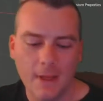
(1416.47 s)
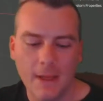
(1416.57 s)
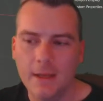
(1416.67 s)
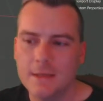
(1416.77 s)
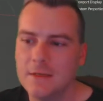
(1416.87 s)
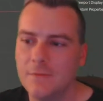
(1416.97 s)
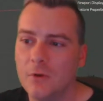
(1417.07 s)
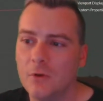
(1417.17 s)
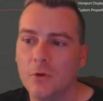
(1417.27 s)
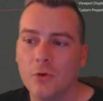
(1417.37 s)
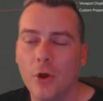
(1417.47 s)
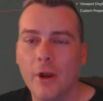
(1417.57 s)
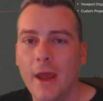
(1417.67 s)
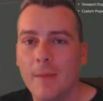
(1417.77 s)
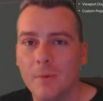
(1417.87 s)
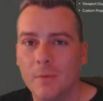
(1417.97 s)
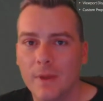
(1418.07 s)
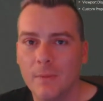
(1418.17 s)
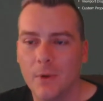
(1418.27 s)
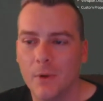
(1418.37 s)
And if you're not happy with
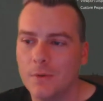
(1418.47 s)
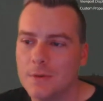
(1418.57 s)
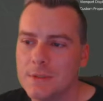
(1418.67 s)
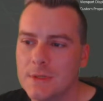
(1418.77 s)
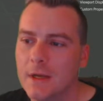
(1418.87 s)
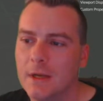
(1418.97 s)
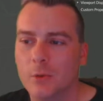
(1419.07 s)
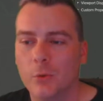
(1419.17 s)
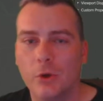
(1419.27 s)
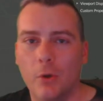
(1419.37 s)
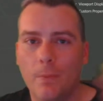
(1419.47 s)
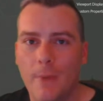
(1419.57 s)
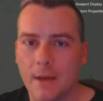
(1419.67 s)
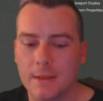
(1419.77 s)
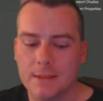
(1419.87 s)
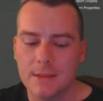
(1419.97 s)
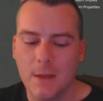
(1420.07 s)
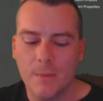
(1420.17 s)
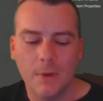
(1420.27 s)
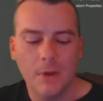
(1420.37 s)
that pose, you want to go back a
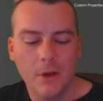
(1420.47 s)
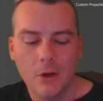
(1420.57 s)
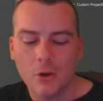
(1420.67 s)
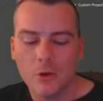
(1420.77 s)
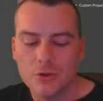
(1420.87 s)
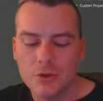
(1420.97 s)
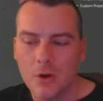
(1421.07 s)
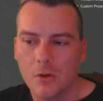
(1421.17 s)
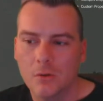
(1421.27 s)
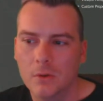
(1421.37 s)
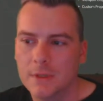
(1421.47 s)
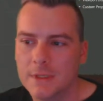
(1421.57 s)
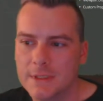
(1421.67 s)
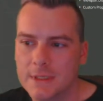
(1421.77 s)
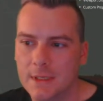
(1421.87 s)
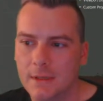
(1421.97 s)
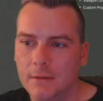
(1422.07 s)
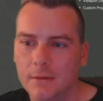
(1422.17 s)
step, Control Z.